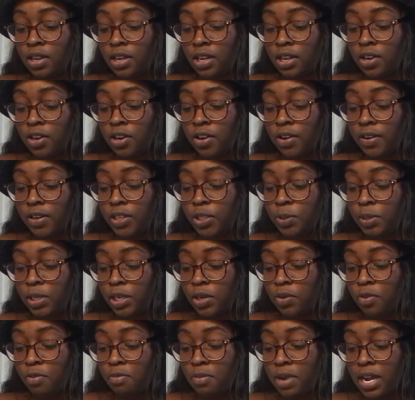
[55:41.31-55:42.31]
encouragement
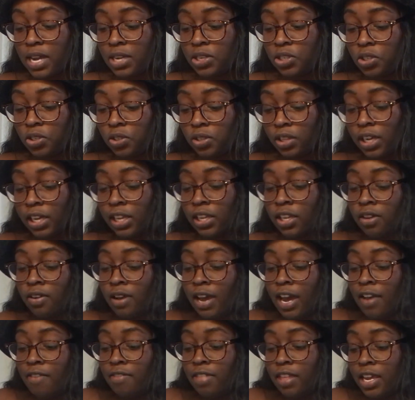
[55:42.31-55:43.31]
and remind you that you
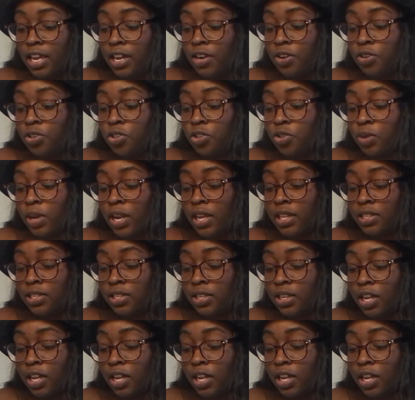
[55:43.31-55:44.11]
have the inner strength